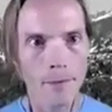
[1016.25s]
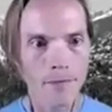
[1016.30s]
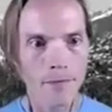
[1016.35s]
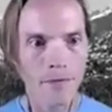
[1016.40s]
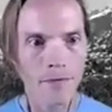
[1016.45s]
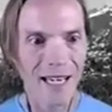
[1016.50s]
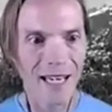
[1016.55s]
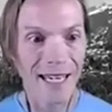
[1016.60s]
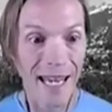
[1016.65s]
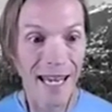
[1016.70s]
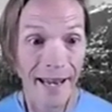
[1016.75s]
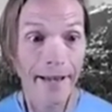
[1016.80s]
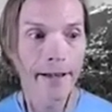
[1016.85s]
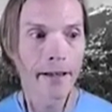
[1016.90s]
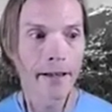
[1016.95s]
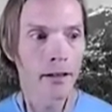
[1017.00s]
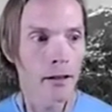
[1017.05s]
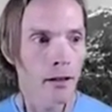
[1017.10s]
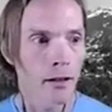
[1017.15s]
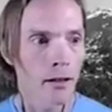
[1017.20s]
I
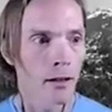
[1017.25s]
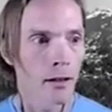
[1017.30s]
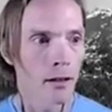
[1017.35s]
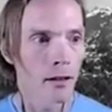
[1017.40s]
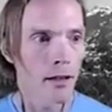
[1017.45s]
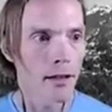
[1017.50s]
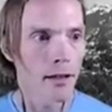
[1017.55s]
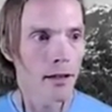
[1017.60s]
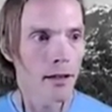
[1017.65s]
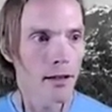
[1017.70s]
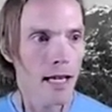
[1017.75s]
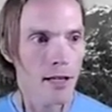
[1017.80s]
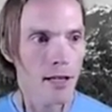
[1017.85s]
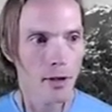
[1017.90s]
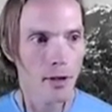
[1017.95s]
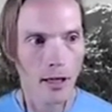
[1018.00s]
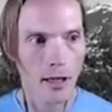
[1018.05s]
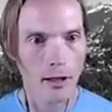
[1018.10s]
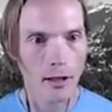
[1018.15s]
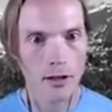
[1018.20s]
can, and that's what
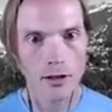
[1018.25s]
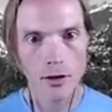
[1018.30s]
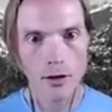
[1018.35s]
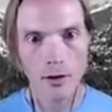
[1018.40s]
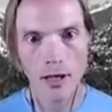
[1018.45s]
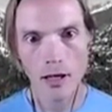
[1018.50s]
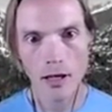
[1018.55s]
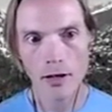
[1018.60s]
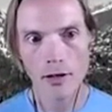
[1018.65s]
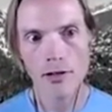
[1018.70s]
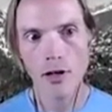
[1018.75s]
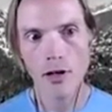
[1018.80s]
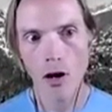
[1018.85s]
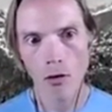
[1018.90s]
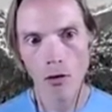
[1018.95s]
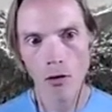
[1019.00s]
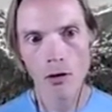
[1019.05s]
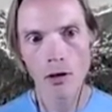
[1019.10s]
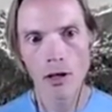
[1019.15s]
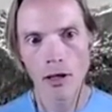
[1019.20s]
I'm going to do here.
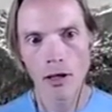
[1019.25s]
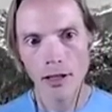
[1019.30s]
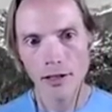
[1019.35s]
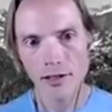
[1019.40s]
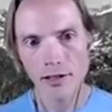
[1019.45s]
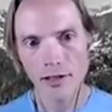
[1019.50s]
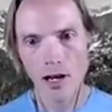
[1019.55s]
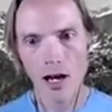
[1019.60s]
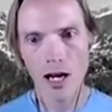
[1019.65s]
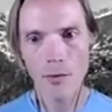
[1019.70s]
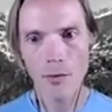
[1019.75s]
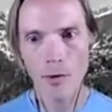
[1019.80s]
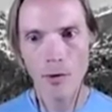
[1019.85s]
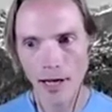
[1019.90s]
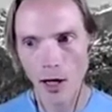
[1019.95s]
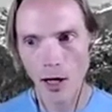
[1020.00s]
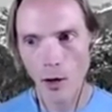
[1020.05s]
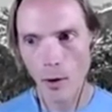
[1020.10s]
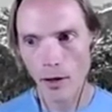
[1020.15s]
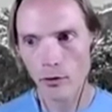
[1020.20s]
So let's talk about
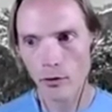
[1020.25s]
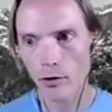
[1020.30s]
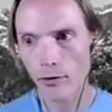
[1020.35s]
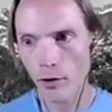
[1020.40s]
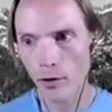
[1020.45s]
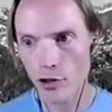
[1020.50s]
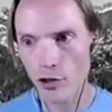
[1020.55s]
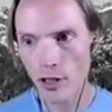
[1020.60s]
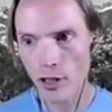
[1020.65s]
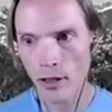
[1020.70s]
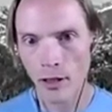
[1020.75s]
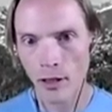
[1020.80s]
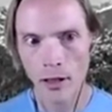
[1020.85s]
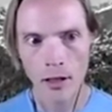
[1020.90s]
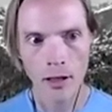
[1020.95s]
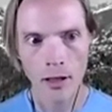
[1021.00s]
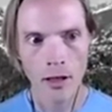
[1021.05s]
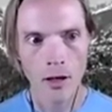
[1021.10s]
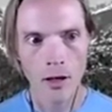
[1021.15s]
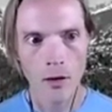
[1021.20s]
that quick reversion.
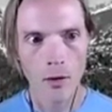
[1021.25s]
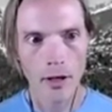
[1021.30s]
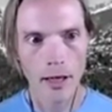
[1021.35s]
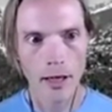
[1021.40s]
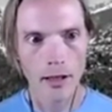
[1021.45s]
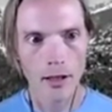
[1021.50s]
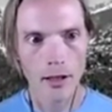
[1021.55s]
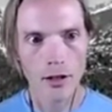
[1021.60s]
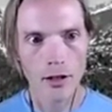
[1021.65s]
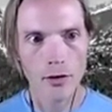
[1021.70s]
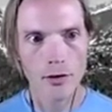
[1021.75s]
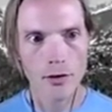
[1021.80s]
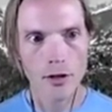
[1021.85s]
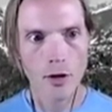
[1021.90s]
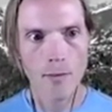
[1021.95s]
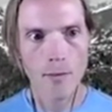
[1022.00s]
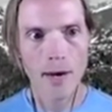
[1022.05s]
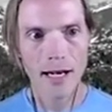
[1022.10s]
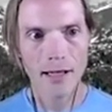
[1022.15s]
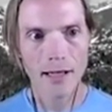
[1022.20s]
What I'm going to do is go
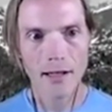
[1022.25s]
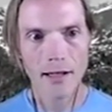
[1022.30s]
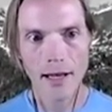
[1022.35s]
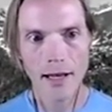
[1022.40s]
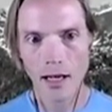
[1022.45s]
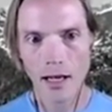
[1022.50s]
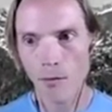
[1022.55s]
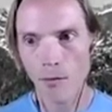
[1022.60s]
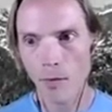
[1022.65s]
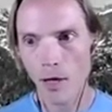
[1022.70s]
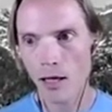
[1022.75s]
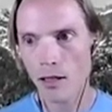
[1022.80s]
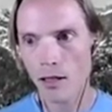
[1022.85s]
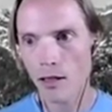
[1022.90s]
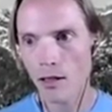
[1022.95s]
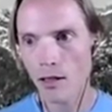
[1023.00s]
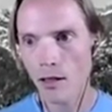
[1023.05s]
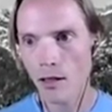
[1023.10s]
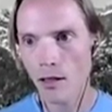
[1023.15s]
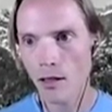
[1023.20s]
back to that commit,
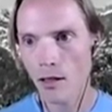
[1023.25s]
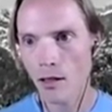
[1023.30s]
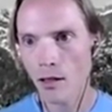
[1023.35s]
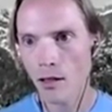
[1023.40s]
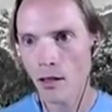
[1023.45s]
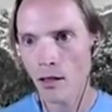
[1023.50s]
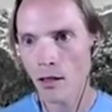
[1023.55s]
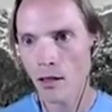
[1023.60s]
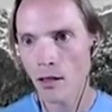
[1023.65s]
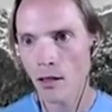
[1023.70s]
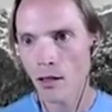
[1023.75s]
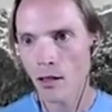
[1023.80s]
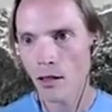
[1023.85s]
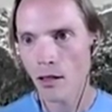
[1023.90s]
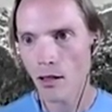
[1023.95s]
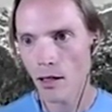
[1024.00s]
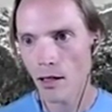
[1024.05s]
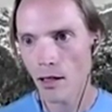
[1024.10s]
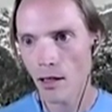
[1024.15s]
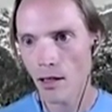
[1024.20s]

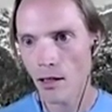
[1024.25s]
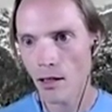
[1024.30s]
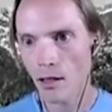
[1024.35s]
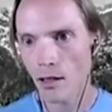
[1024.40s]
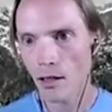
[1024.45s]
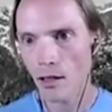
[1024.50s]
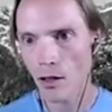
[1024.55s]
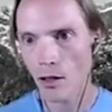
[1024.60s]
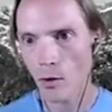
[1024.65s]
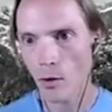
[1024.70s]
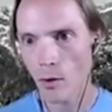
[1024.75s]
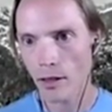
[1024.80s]
and I'm going to quickly